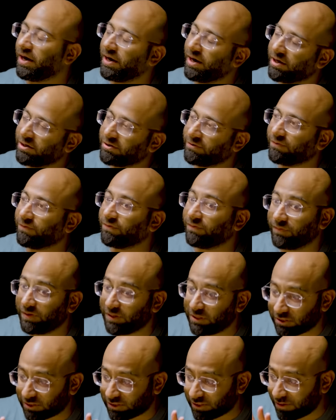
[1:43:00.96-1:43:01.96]
in India
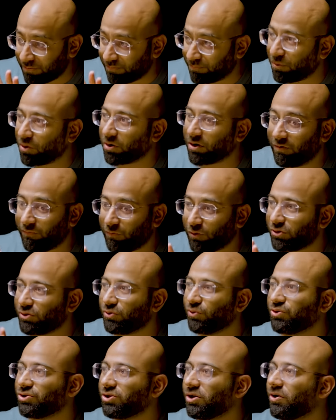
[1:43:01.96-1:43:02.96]
is important for
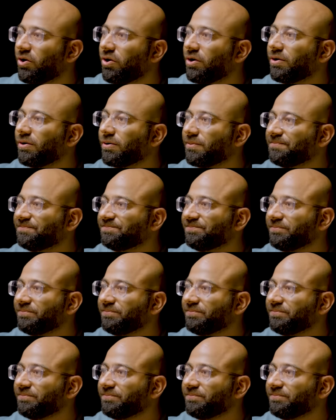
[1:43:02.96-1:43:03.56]
social order.